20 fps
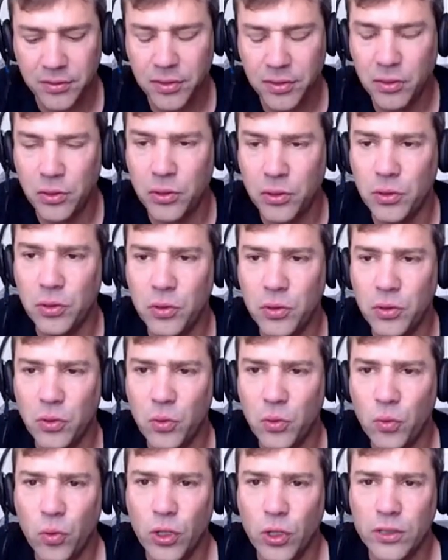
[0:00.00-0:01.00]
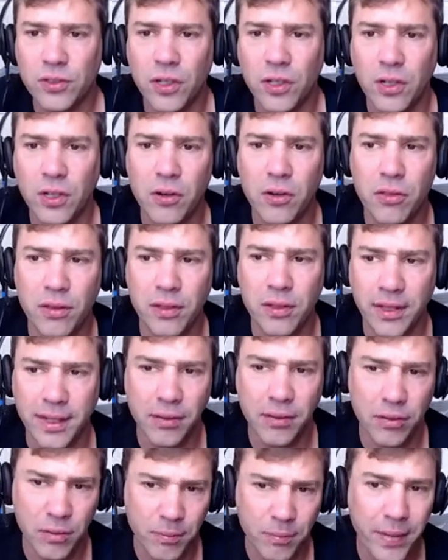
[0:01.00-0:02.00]
to what are the,
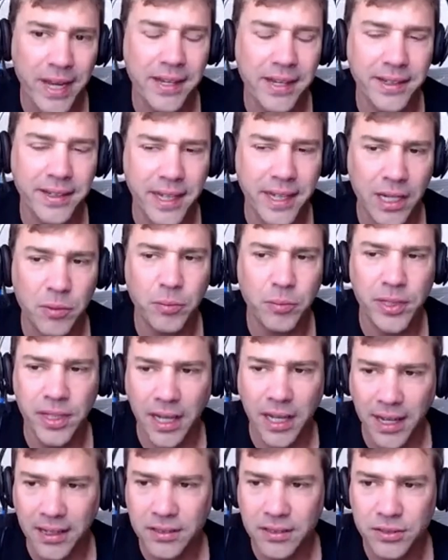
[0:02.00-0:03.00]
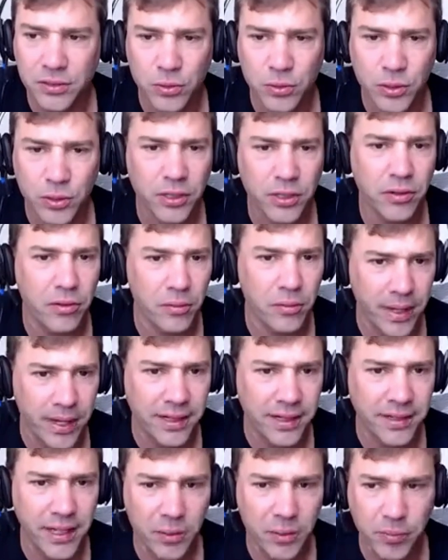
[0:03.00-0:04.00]
again, the main K P Is, what are the
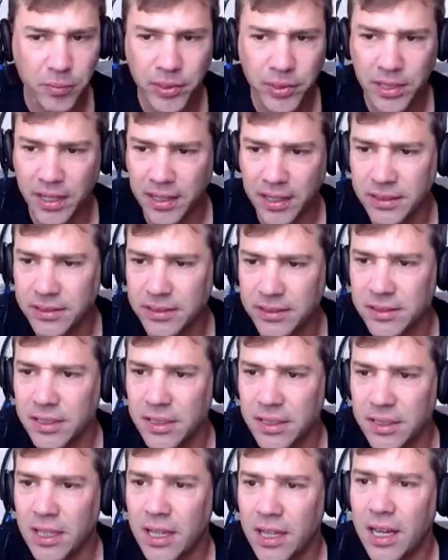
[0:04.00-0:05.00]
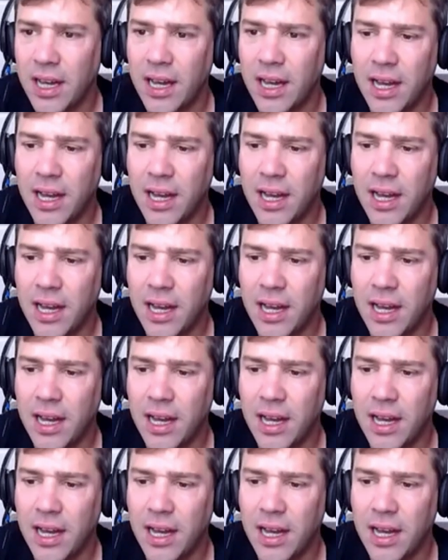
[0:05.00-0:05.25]
main K P Is,